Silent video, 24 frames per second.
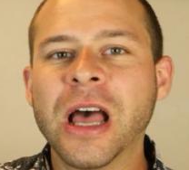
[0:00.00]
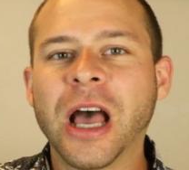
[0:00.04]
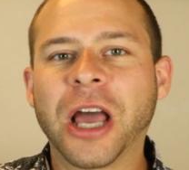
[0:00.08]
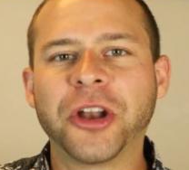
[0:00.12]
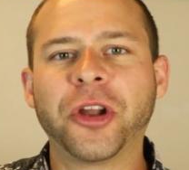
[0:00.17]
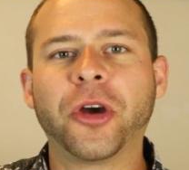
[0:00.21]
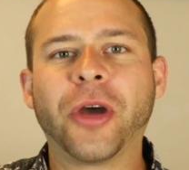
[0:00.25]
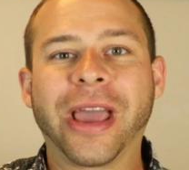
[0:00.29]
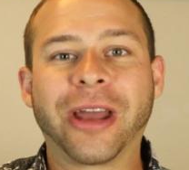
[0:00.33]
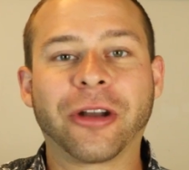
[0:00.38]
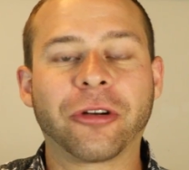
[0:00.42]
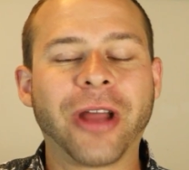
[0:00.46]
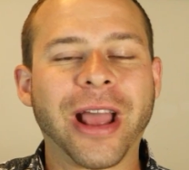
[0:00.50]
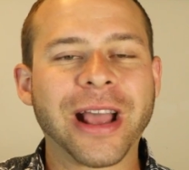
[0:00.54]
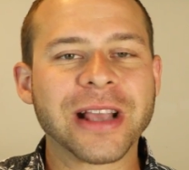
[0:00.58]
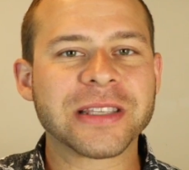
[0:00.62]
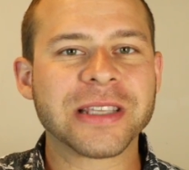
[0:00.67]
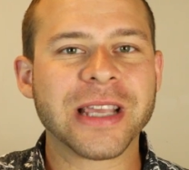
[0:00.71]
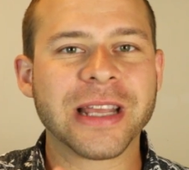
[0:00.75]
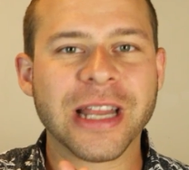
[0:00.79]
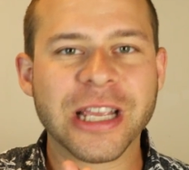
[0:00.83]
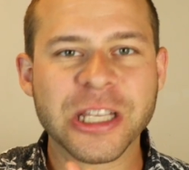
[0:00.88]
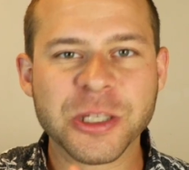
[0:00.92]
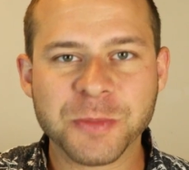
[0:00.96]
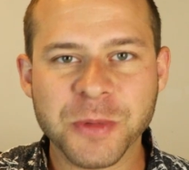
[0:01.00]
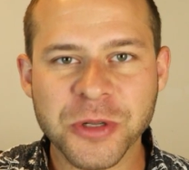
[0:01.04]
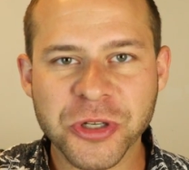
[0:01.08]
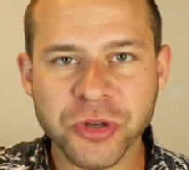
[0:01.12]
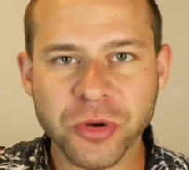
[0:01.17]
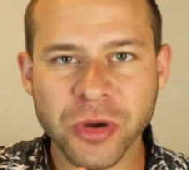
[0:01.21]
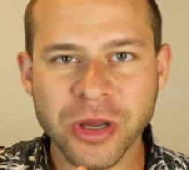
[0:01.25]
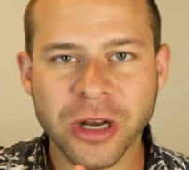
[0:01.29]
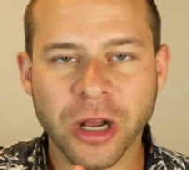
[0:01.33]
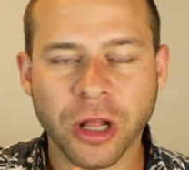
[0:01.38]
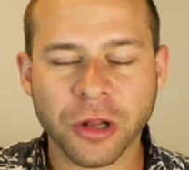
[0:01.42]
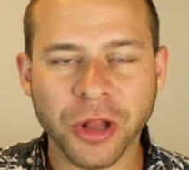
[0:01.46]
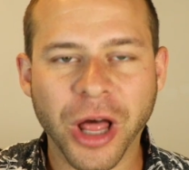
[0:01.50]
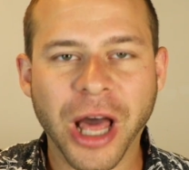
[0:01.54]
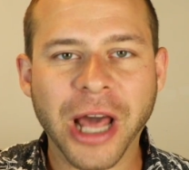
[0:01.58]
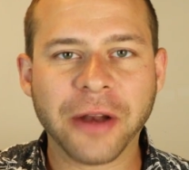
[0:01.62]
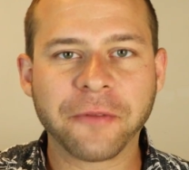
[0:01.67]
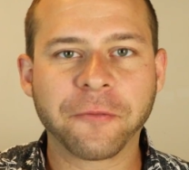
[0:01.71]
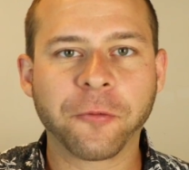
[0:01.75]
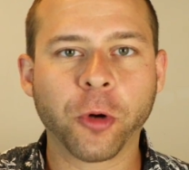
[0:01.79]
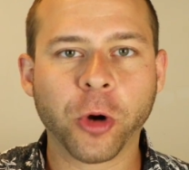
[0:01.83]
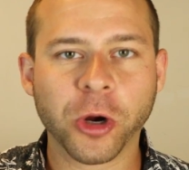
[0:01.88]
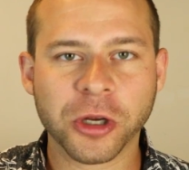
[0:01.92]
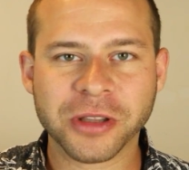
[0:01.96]
I know InterAxon has been doing a lot
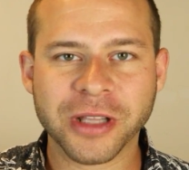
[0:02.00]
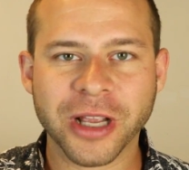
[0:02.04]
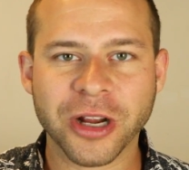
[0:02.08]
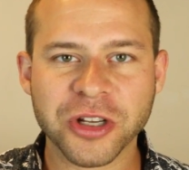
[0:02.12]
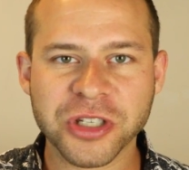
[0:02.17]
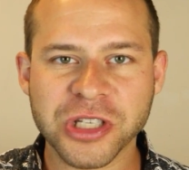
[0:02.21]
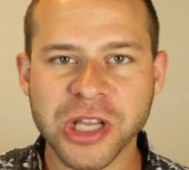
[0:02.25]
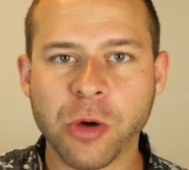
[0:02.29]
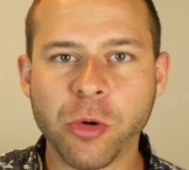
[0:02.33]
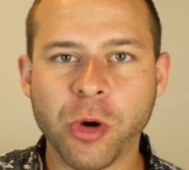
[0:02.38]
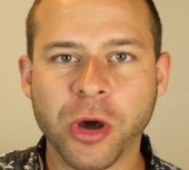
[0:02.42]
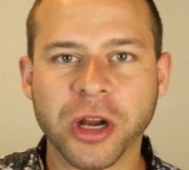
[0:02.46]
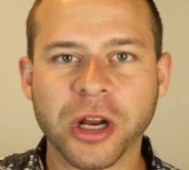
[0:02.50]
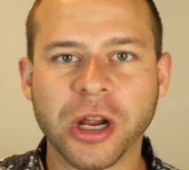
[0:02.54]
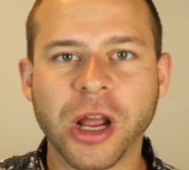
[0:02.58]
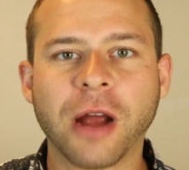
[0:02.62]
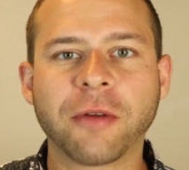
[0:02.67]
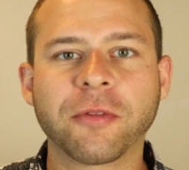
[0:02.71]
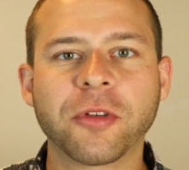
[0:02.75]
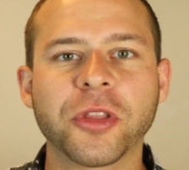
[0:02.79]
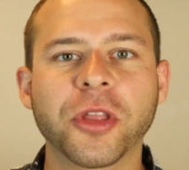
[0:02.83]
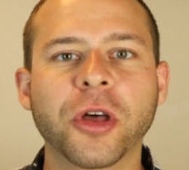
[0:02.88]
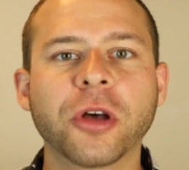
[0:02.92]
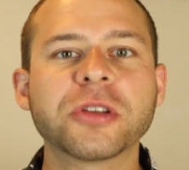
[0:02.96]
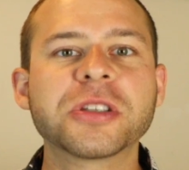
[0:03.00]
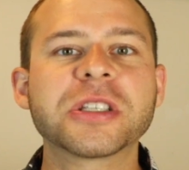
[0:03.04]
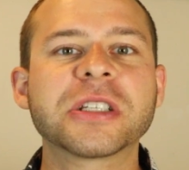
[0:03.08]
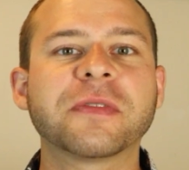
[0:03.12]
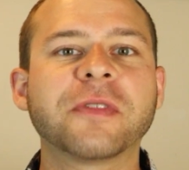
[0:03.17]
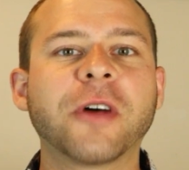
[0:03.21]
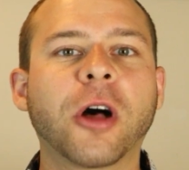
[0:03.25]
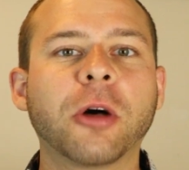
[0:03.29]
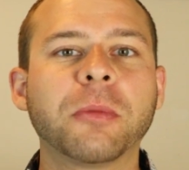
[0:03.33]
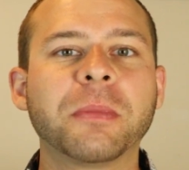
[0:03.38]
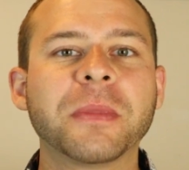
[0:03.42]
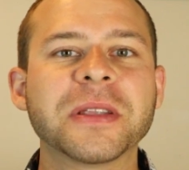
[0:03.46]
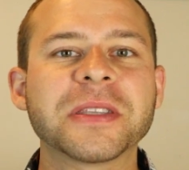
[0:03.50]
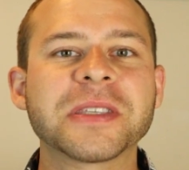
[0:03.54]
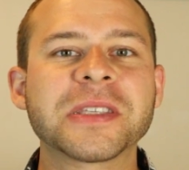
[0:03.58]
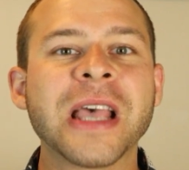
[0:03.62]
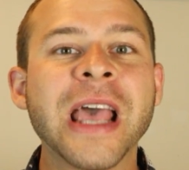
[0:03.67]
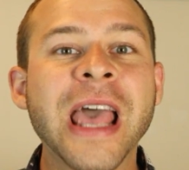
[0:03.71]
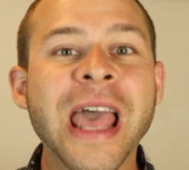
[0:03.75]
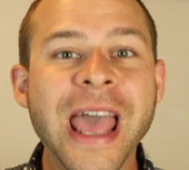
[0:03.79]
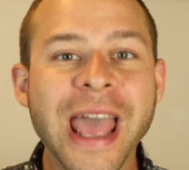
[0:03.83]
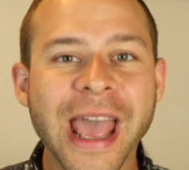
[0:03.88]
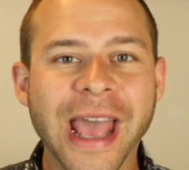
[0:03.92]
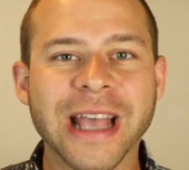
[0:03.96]
of work there, so I want to cover those
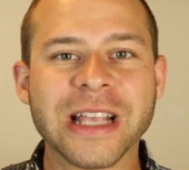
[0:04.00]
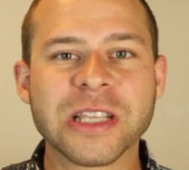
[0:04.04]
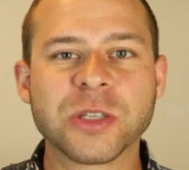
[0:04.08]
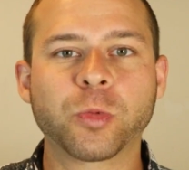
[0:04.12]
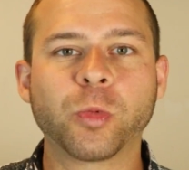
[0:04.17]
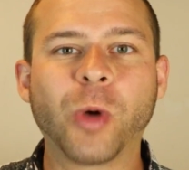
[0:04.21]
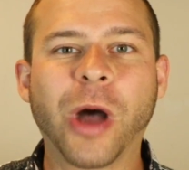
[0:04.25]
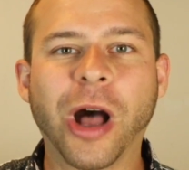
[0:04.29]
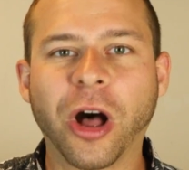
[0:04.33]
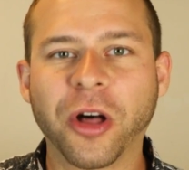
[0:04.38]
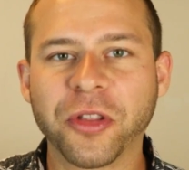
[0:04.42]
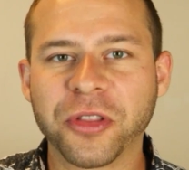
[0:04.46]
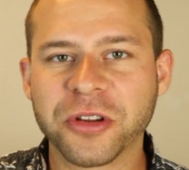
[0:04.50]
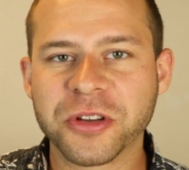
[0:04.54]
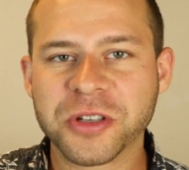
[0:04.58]
developments as well.